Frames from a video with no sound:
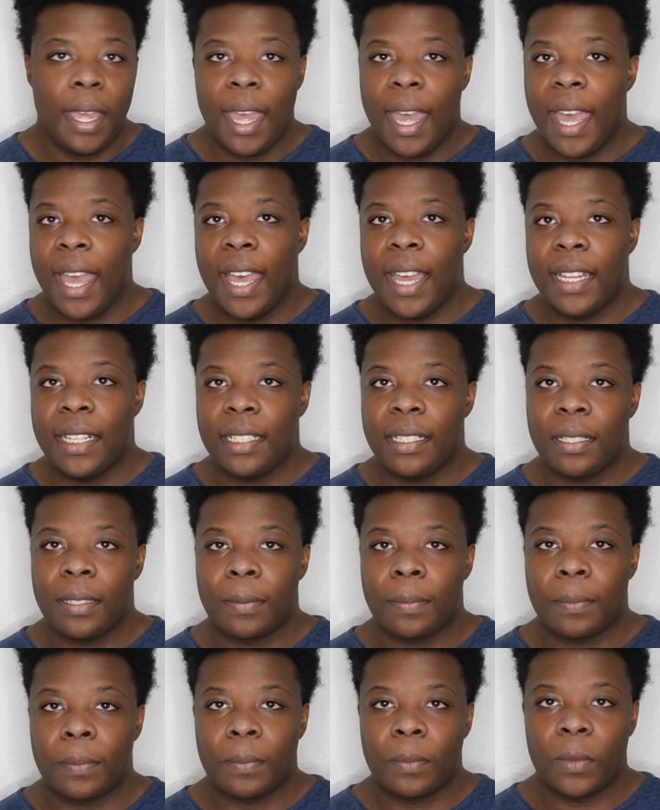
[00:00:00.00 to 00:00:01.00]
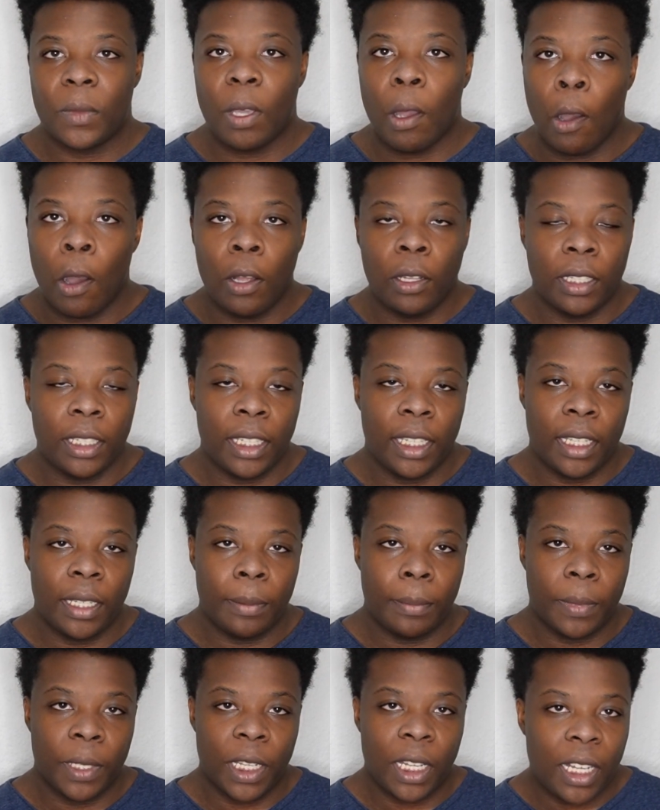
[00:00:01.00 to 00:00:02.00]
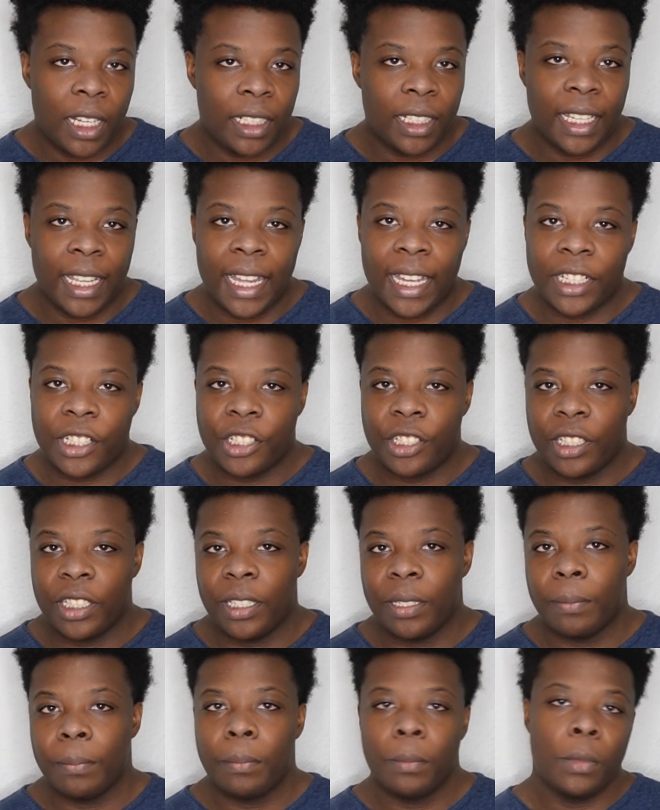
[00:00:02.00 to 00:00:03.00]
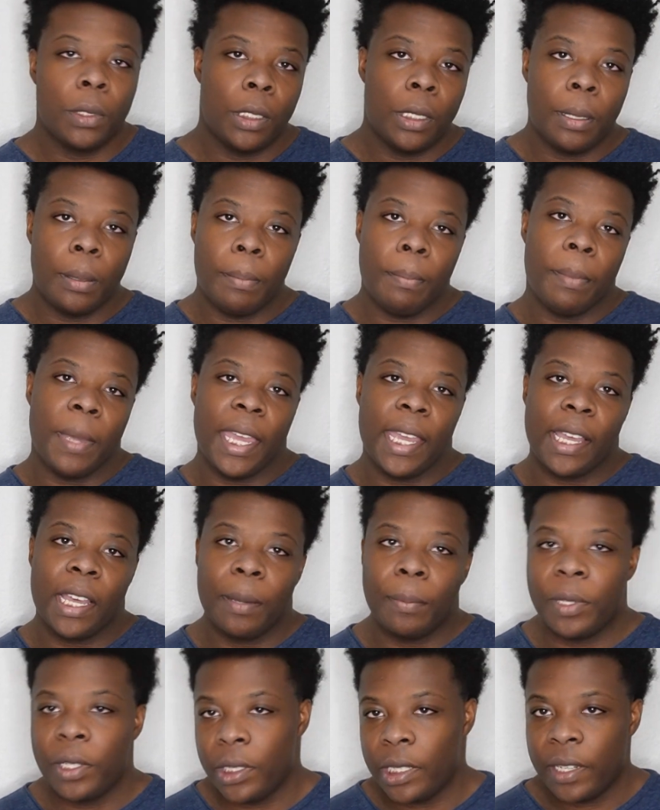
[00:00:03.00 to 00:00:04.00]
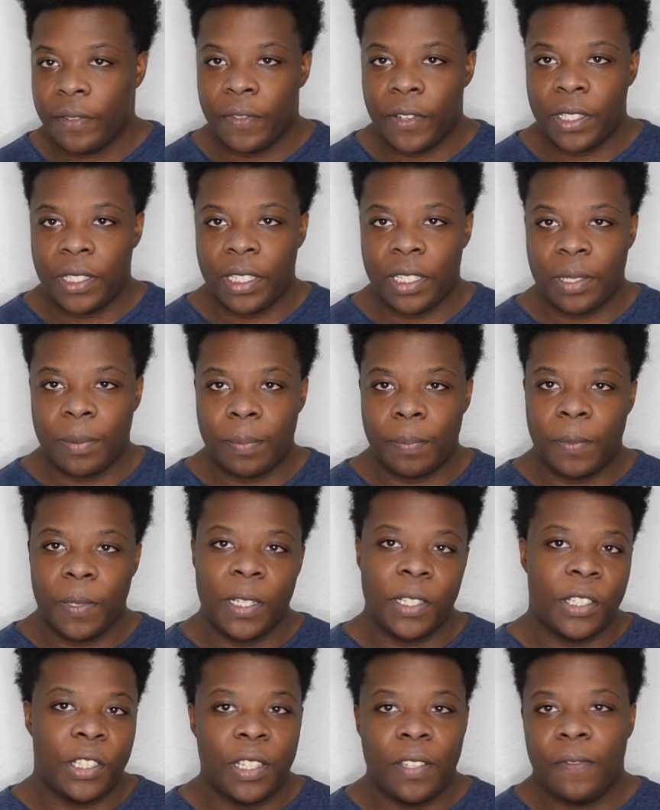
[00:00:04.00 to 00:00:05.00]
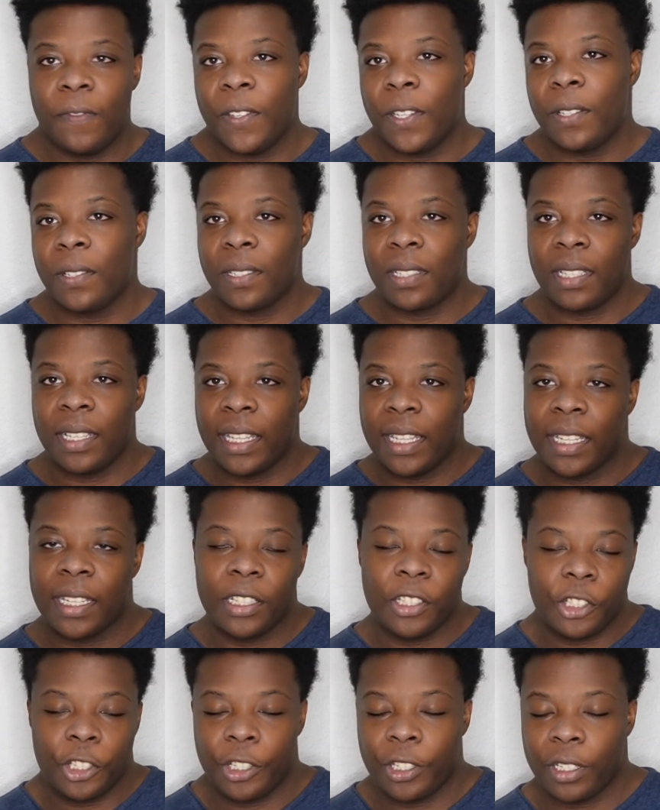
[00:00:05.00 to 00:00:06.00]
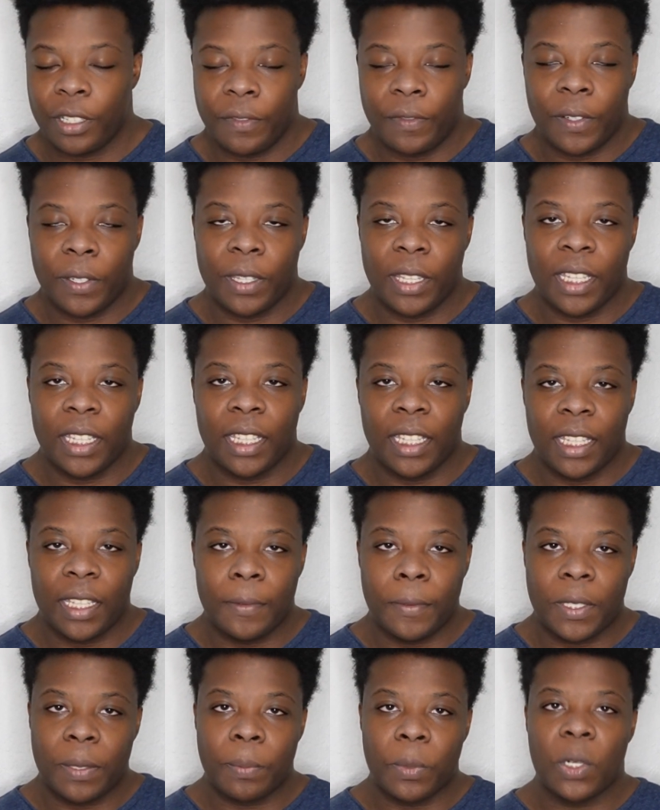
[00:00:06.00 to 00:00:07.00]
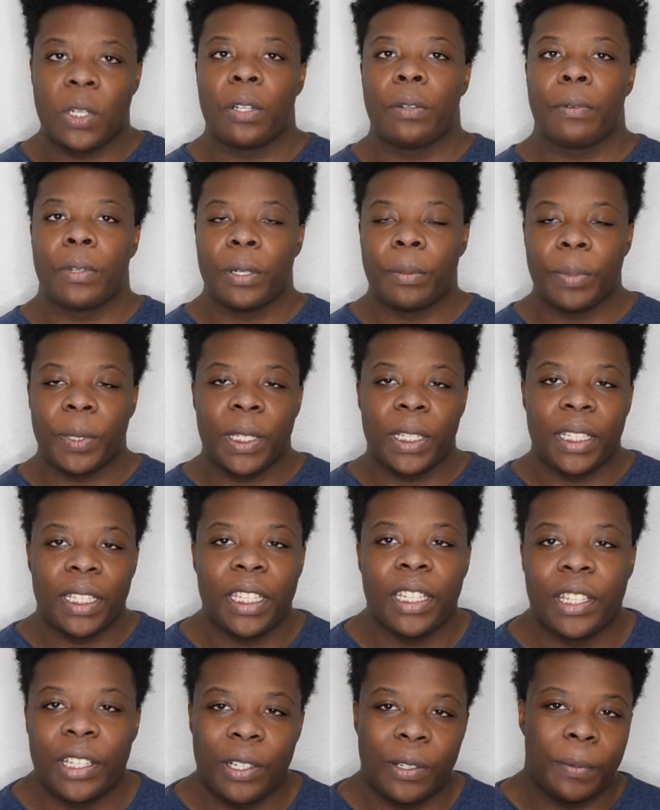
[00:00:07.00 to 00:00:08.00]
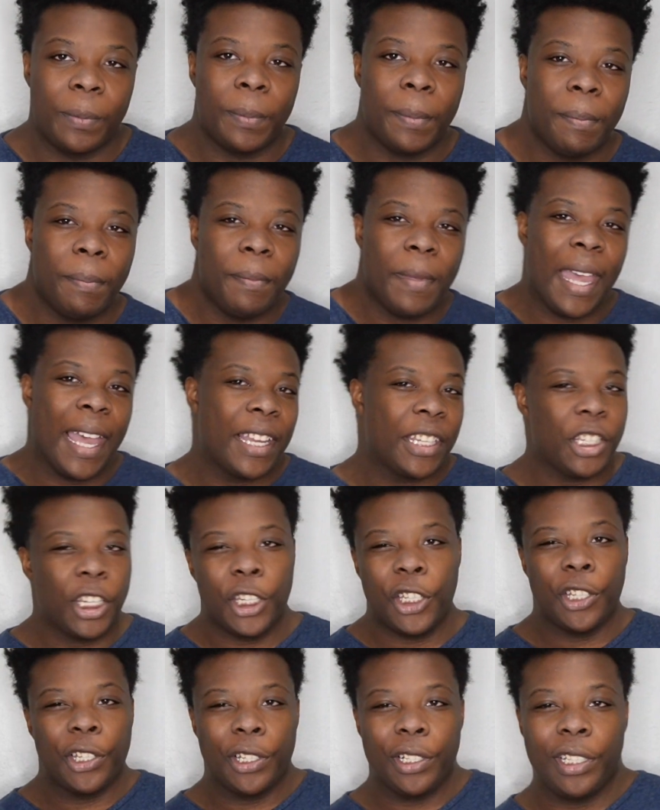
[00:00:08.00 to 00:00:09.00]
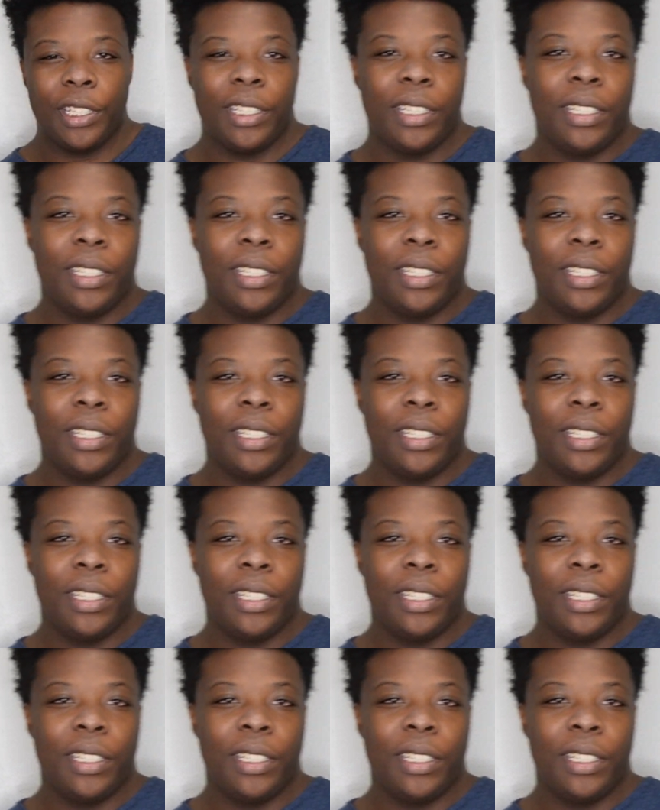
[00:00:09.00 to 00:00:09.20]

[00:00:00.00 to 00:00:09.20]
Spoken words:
And Ollie and Makani actually make up their differences, and she feels like a jerk for thinking he was a murderer, but you know, as you should.